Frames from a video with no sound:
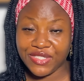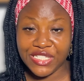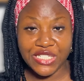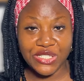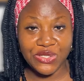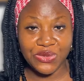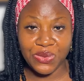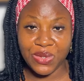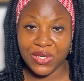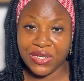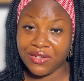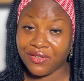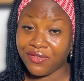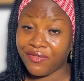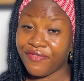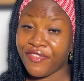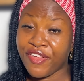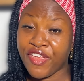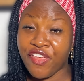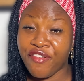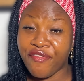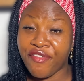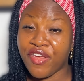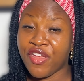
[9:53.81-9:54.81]
This one,
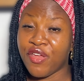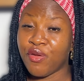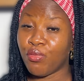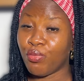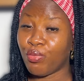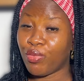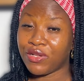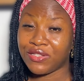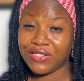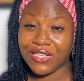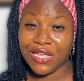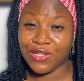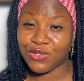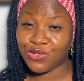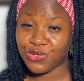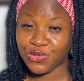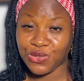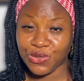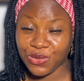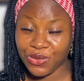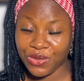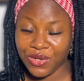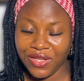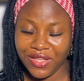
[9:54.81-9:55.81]
very, very important
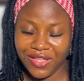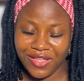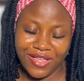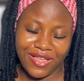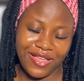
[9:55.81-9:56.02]
too.